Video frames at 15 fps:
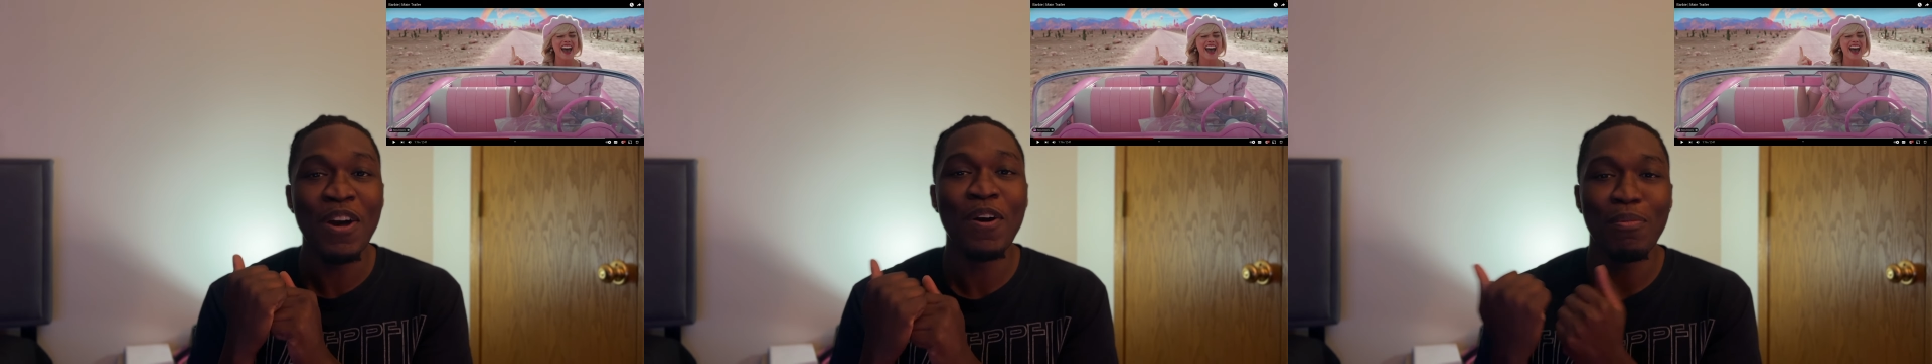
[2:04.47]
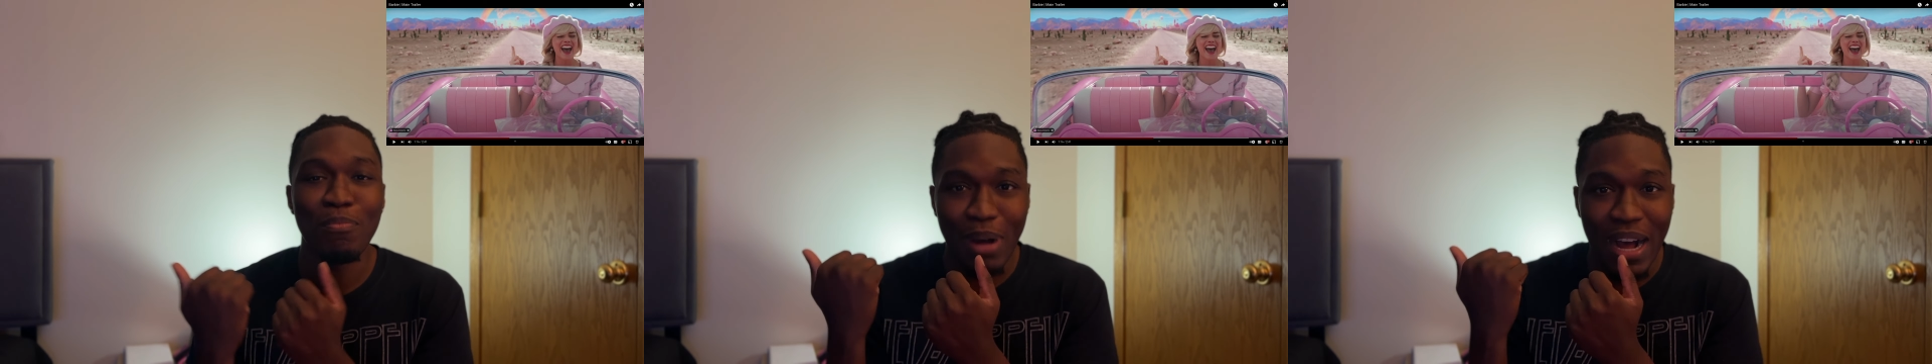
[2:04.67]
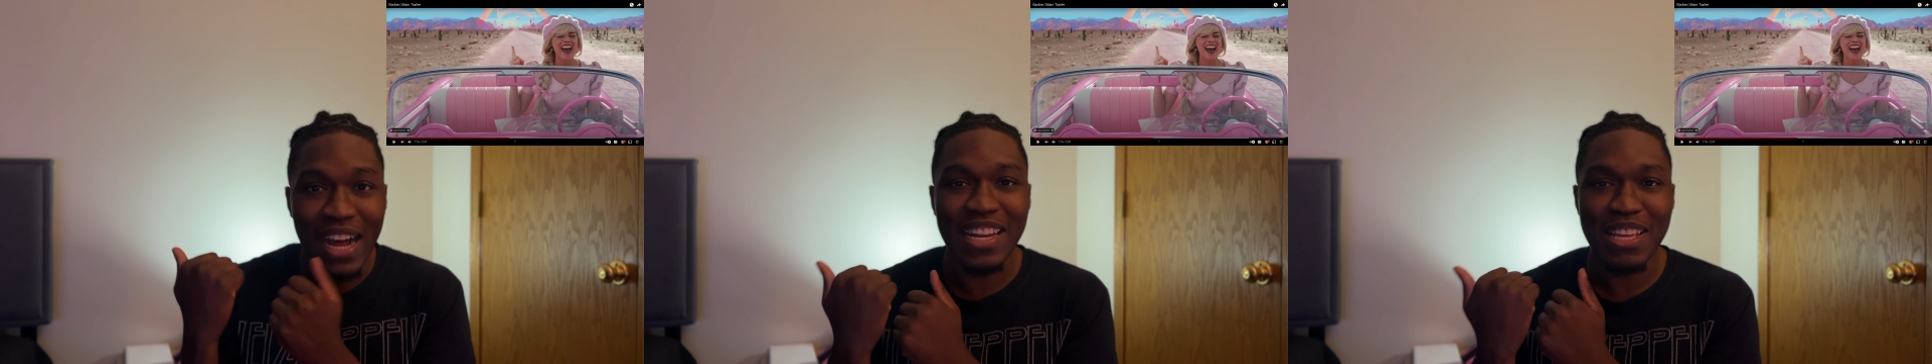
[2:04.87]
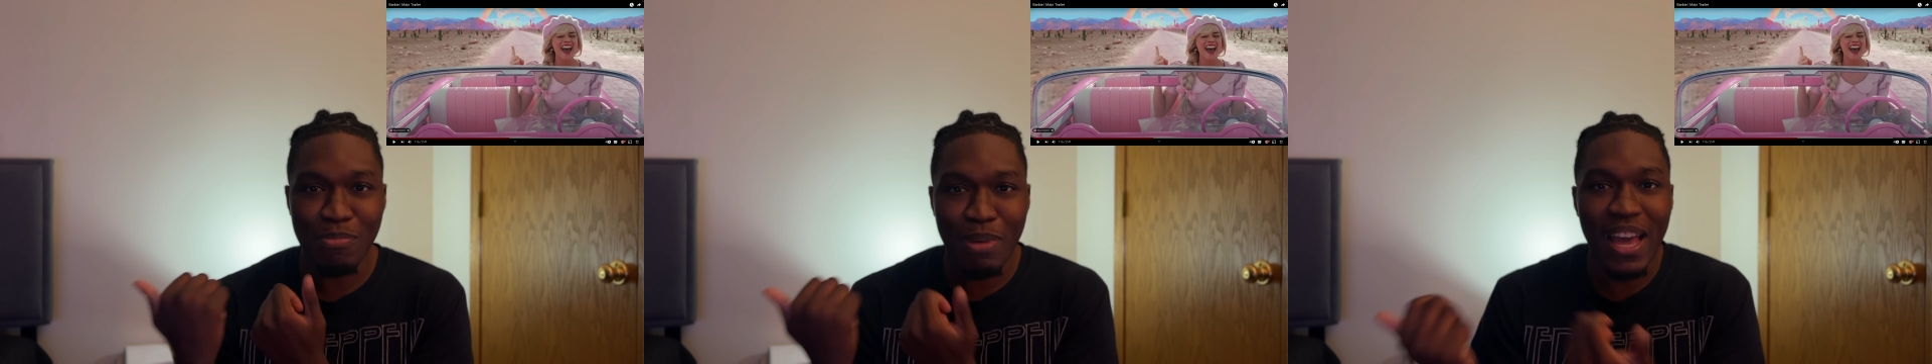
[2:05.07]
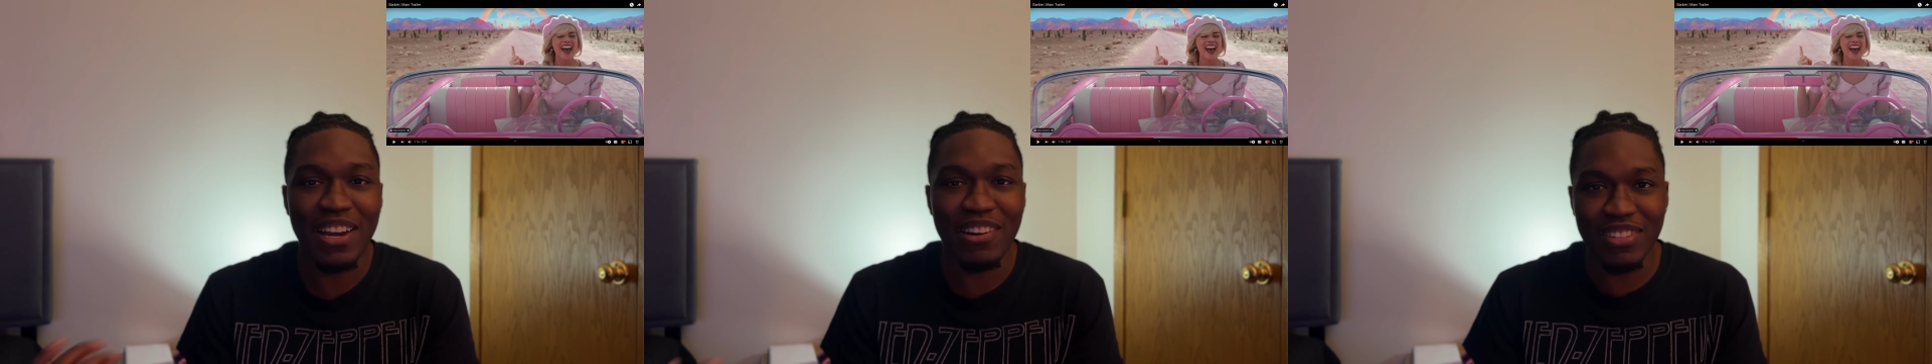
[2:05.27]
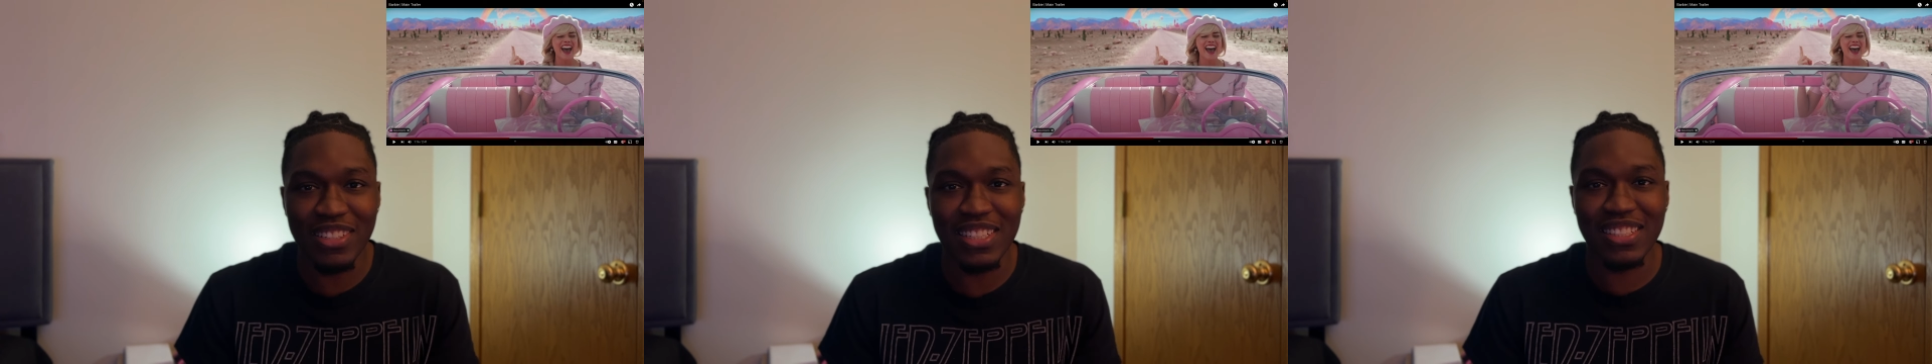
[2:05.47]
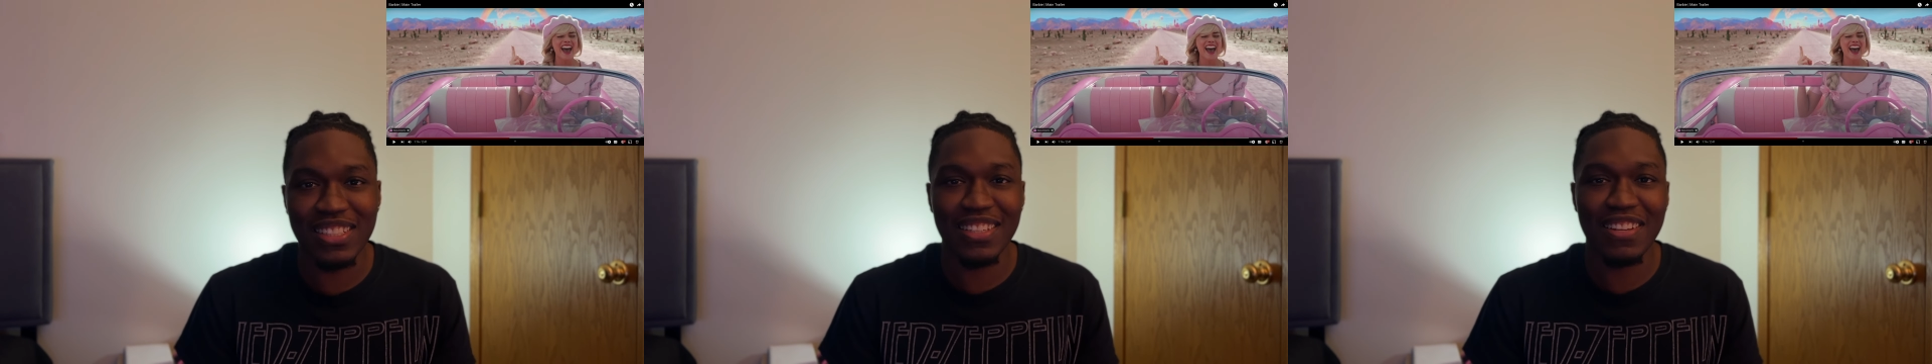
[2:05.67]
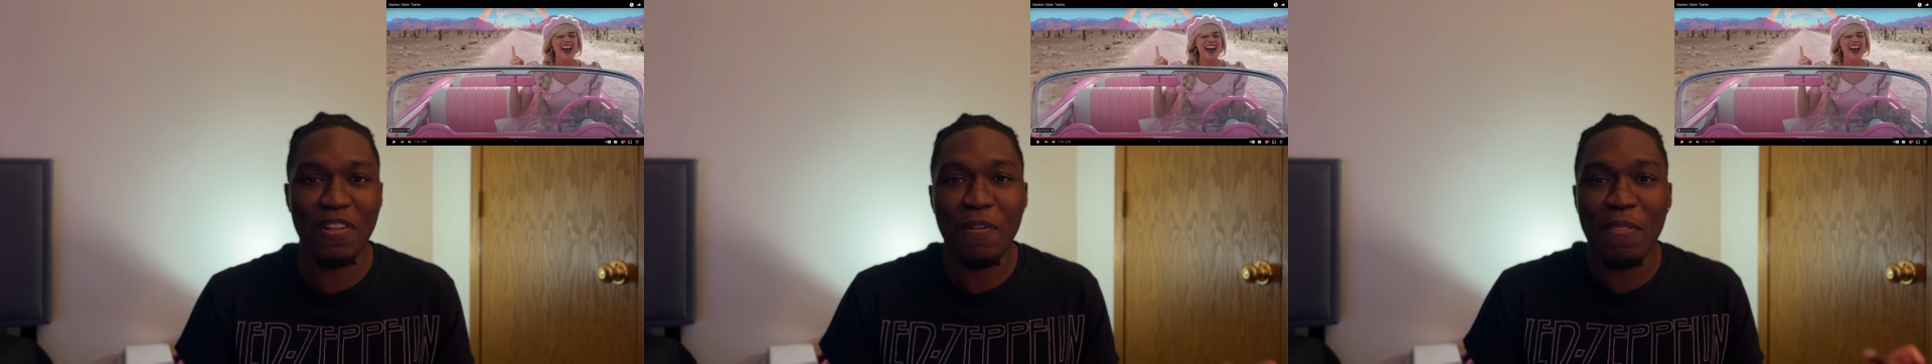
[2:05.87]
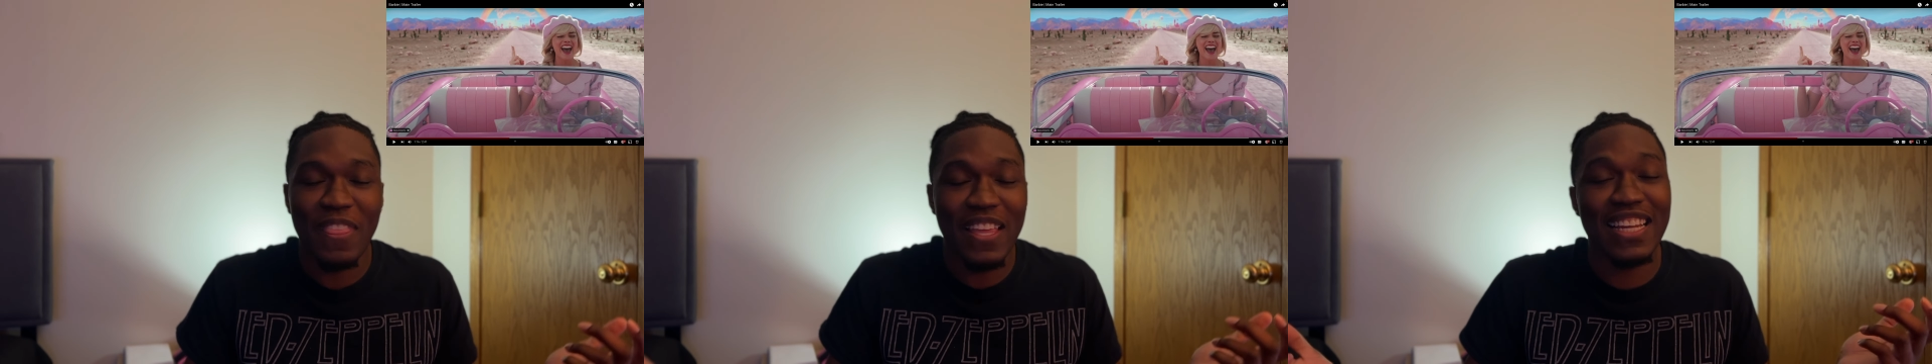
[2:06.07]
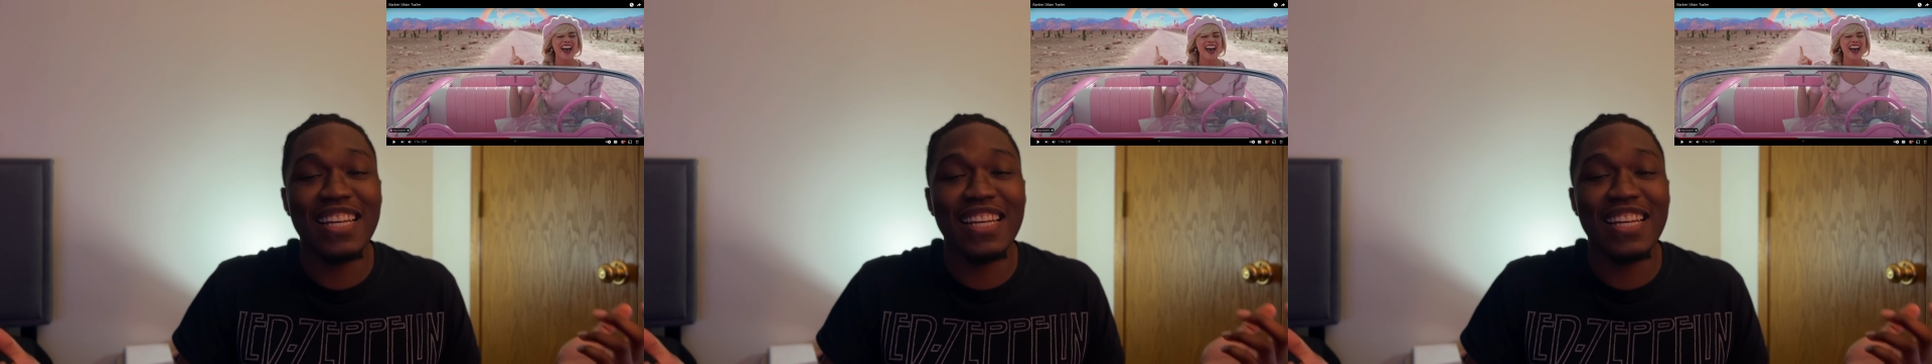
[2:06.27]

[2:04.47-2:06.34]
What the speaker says: Body batteries. That